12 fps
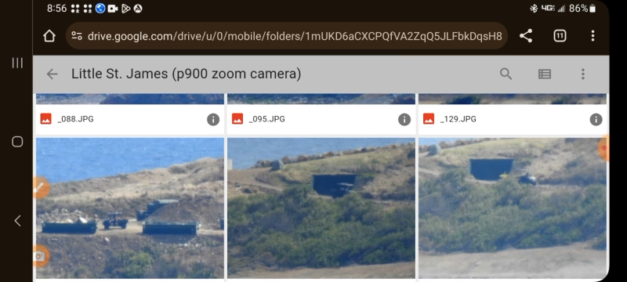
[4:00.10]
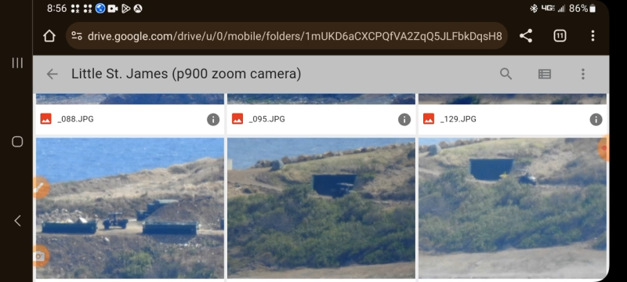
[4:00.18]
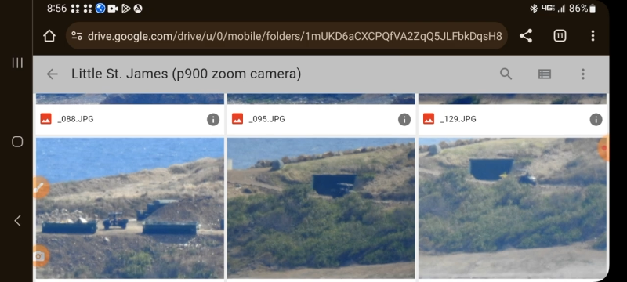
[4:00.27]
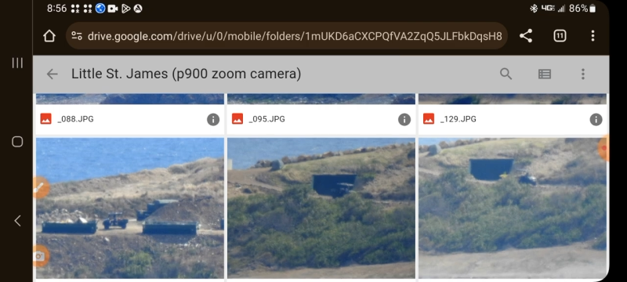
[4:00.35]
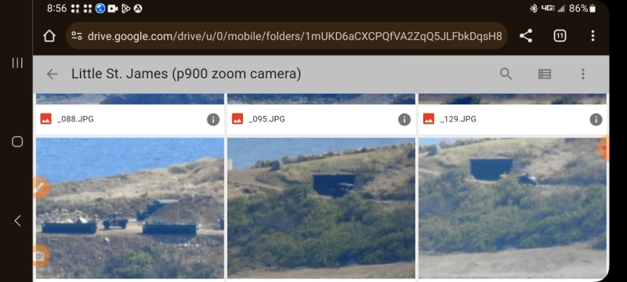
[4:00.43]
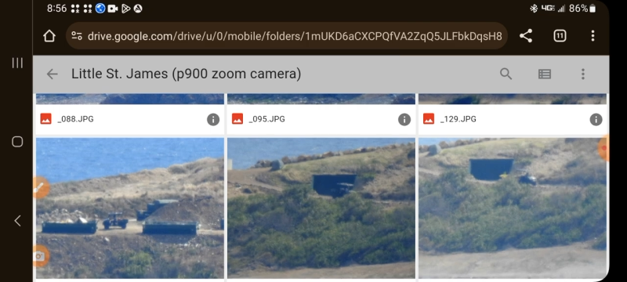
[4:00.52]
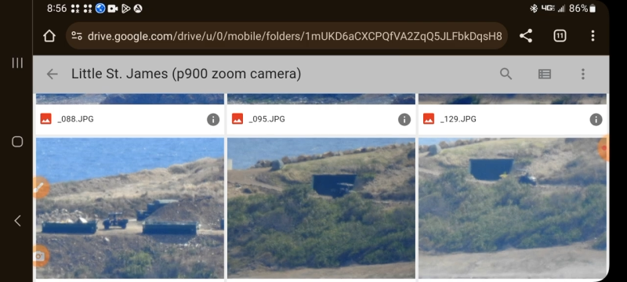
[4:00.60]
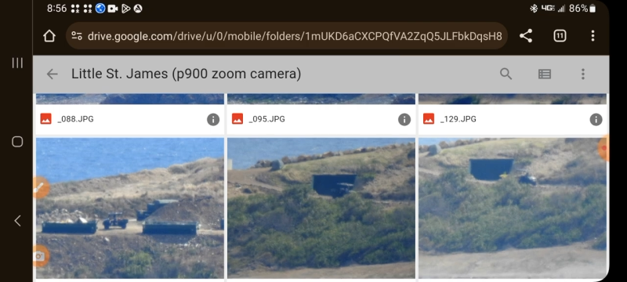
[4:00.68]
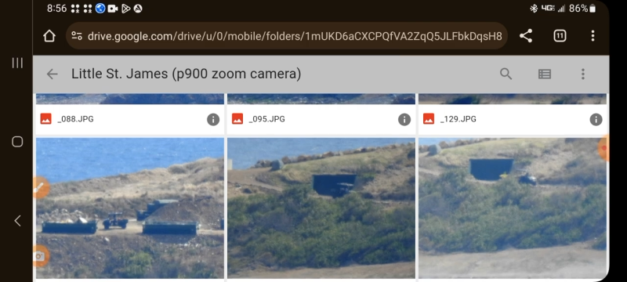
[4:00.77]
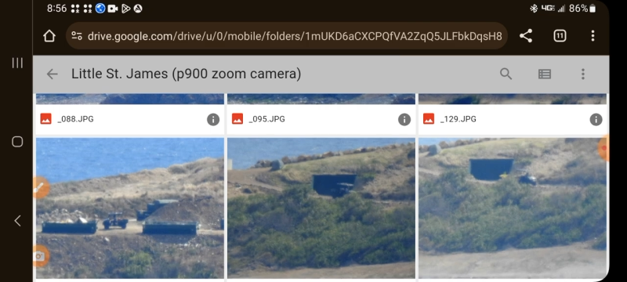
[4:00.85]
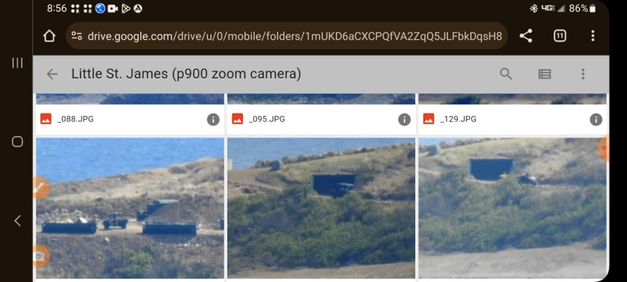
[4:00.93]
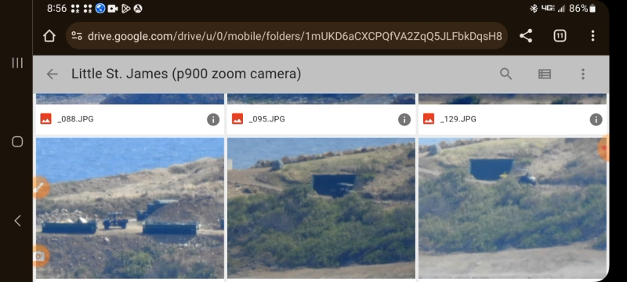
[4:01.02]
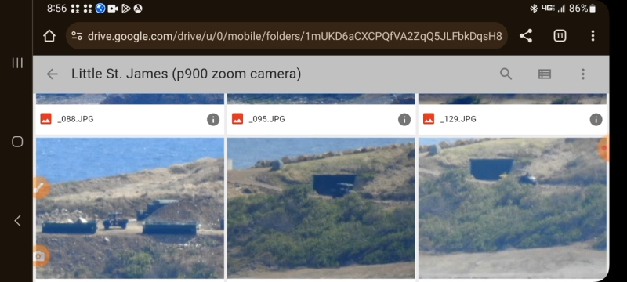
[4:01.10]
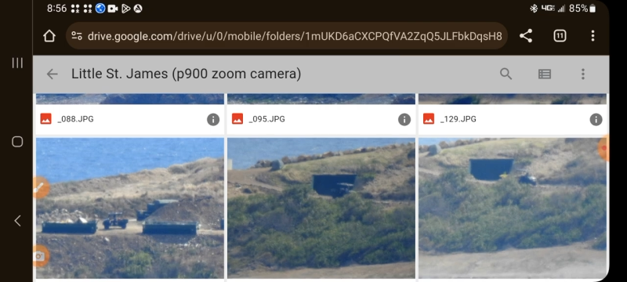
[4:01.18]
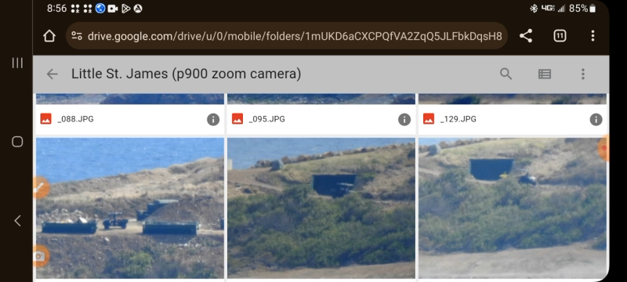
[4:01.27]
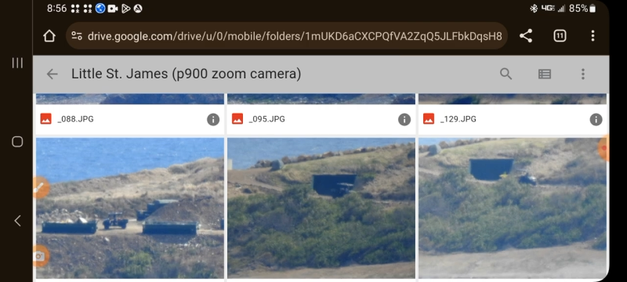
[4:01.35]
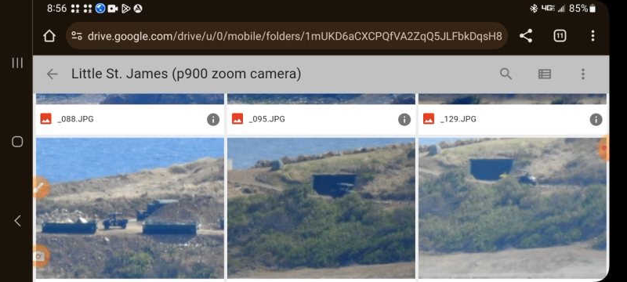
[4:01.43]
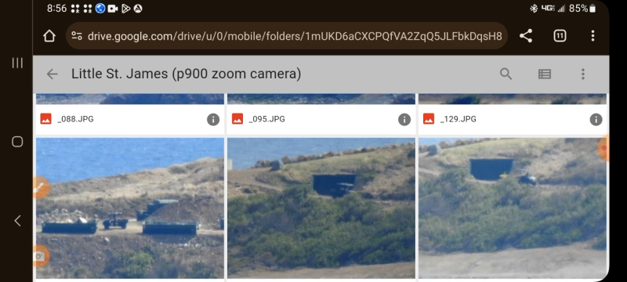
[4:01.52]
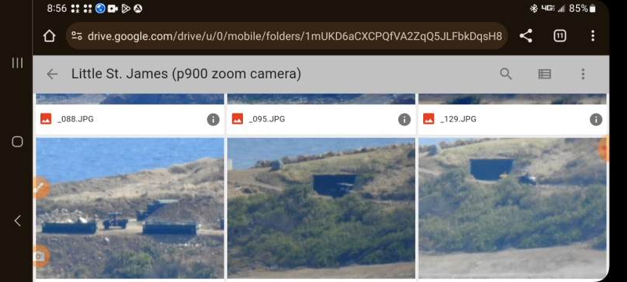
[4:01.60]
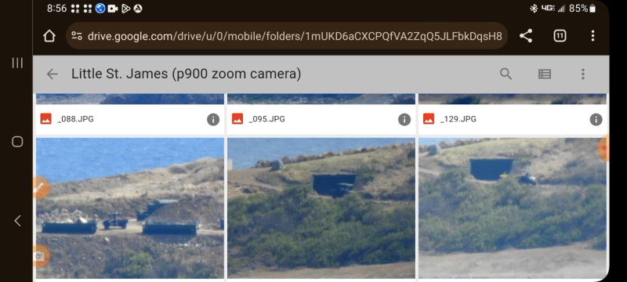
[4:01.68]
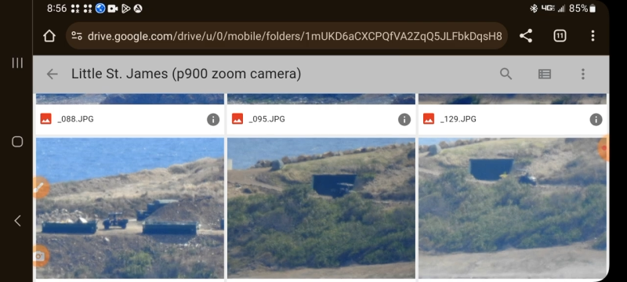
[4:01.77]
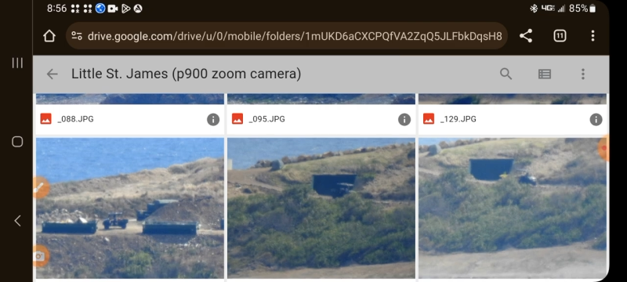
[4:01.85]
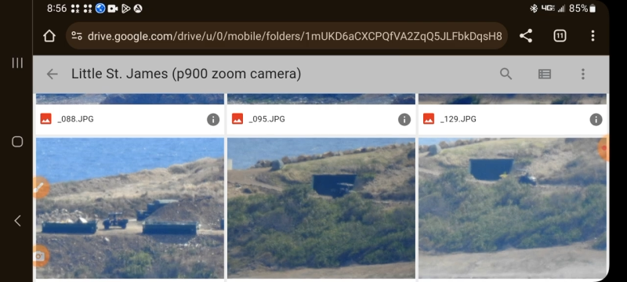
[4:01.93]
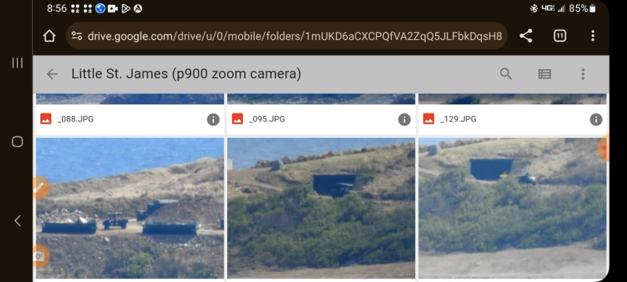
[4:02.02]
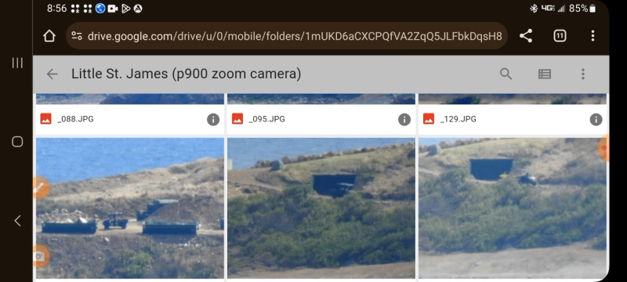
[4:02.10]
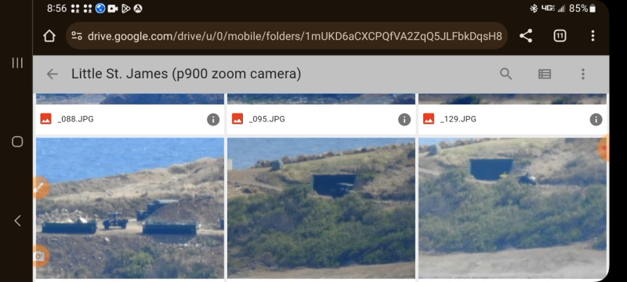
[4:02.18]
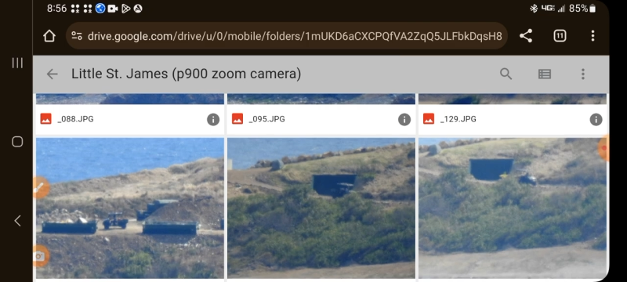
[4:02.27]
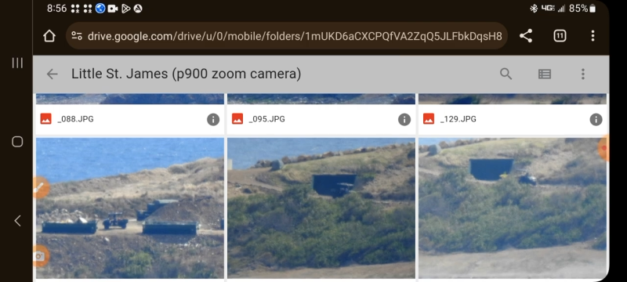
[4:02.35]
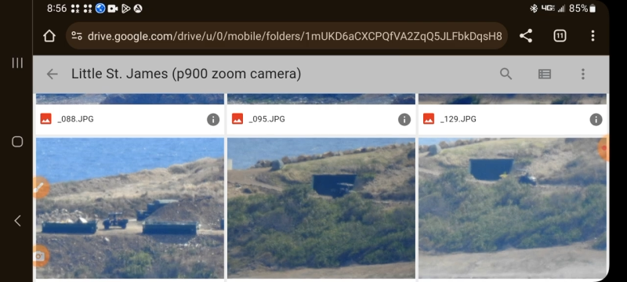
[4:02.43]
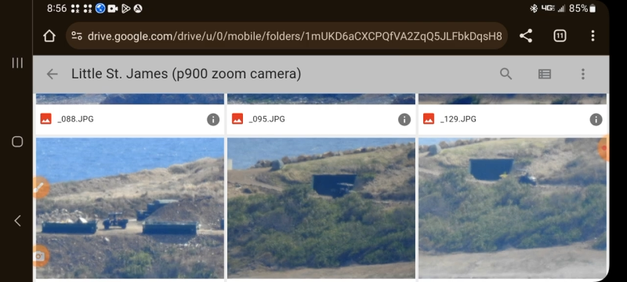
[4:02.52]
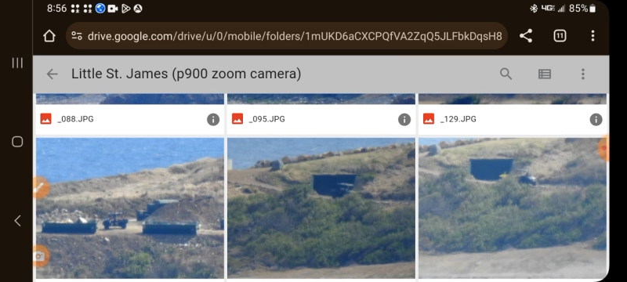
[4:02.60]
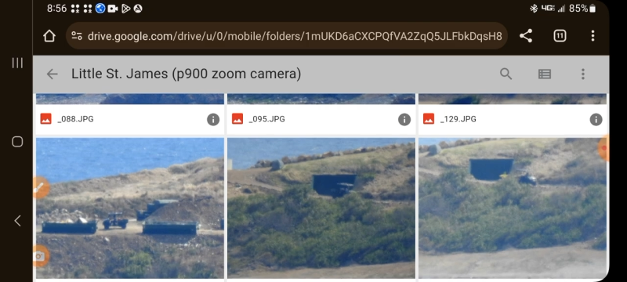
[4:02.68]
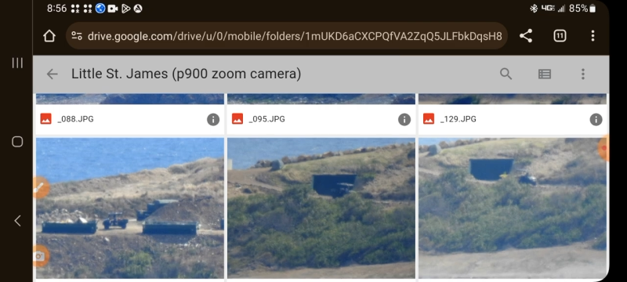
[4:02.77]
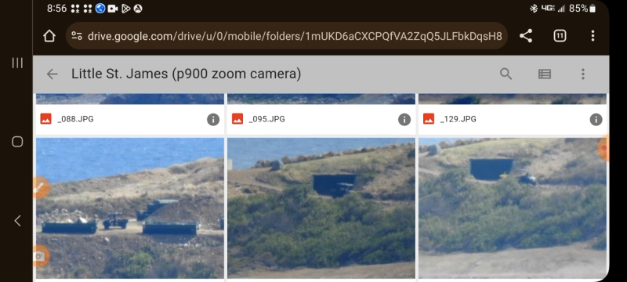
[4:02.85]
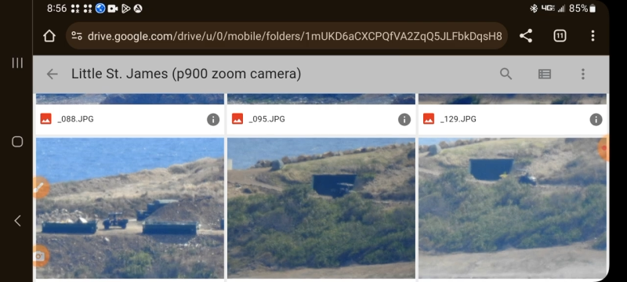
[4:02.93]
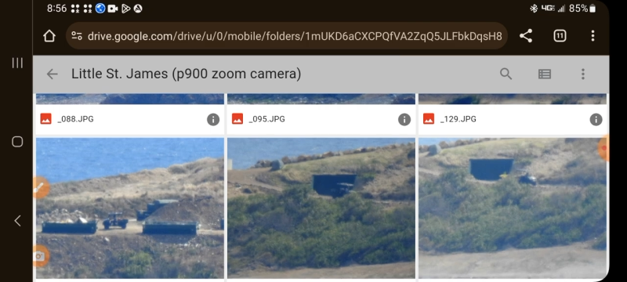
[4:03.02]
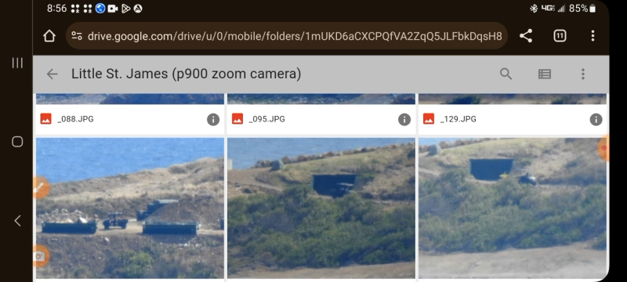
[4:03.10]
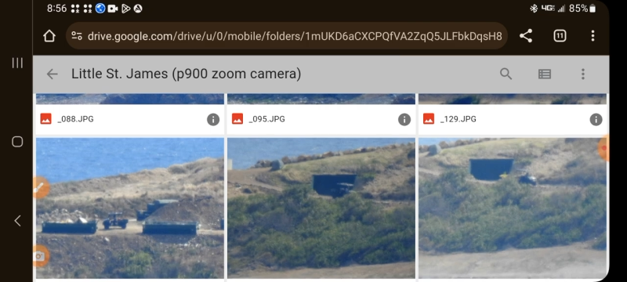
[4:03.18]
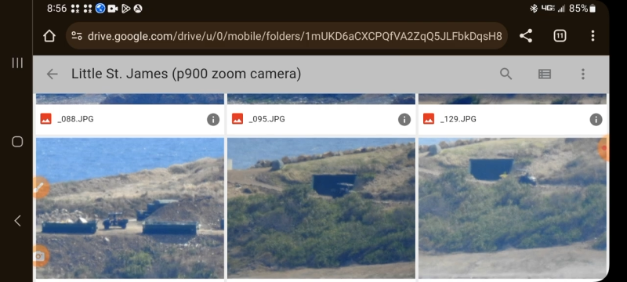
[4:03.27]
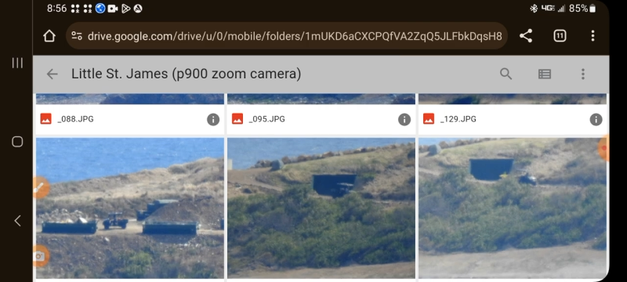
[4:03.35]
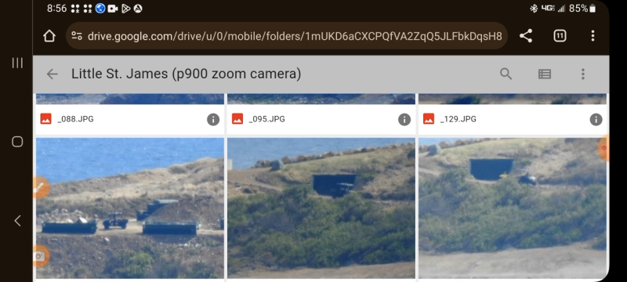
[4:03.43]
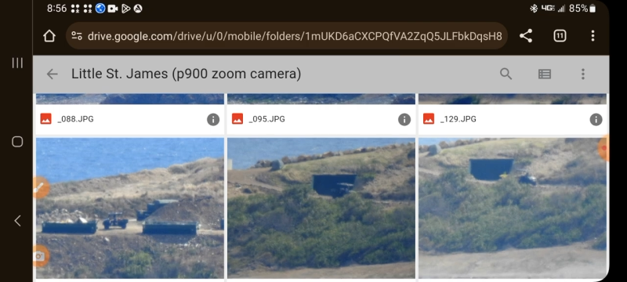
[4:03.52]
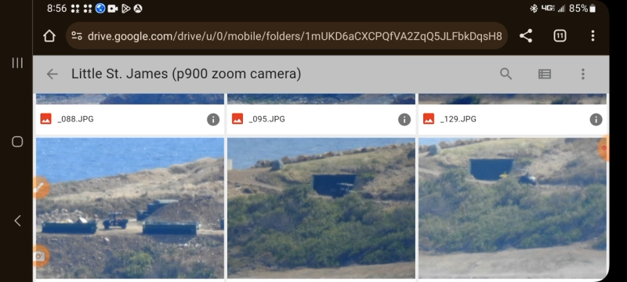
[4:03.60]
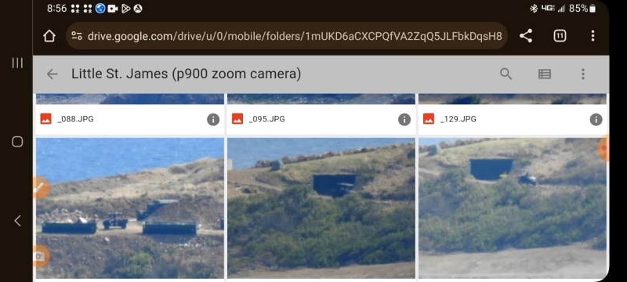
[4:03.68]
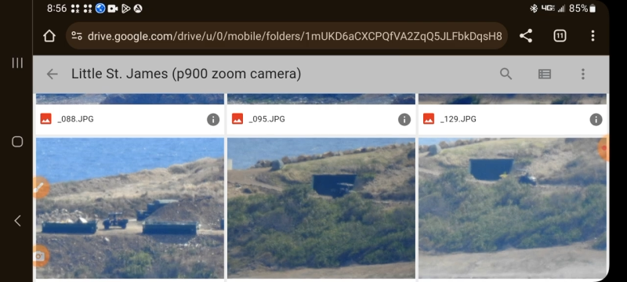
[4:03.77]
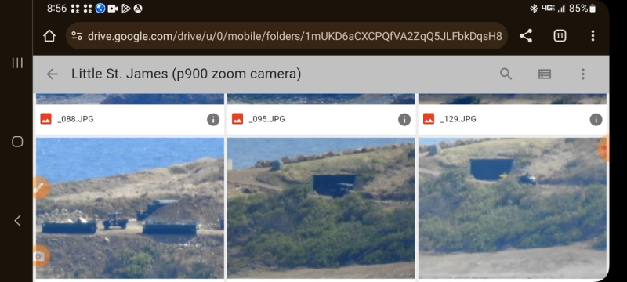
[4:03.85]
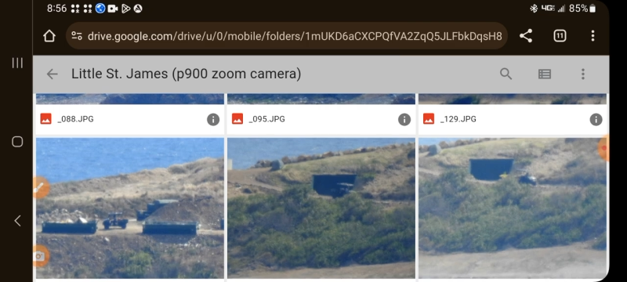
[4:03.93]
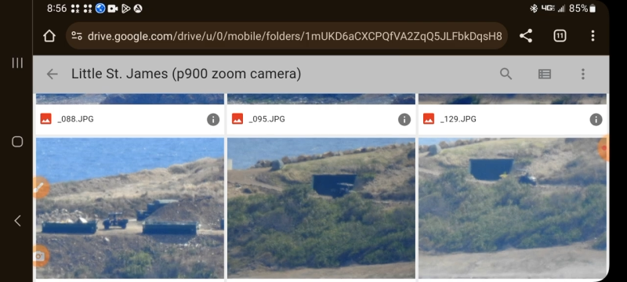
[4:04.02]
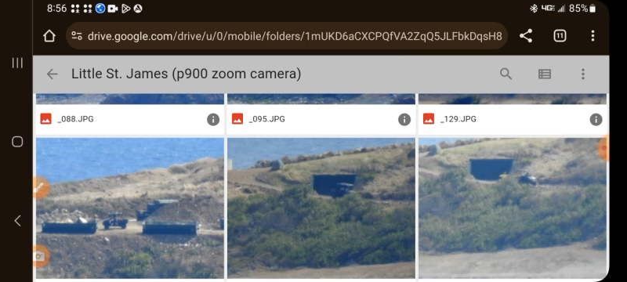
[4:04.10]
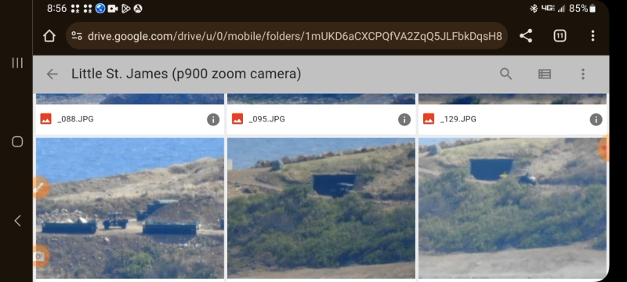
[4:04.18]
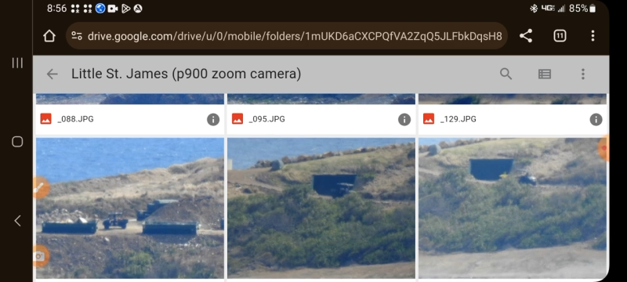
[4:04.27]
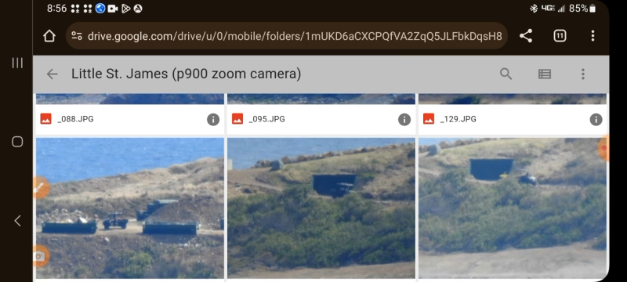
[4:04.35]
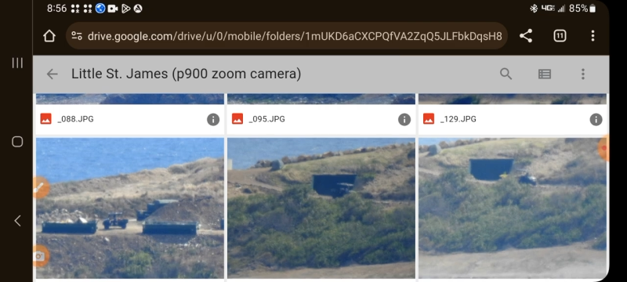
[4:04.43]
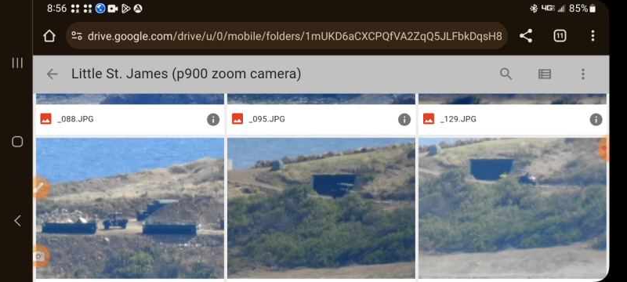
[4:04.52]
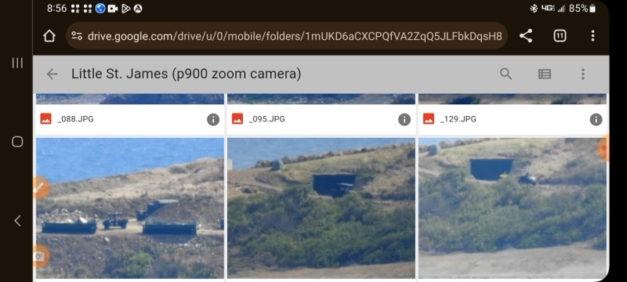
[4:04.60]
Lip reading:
Nobody's mouth can be seen.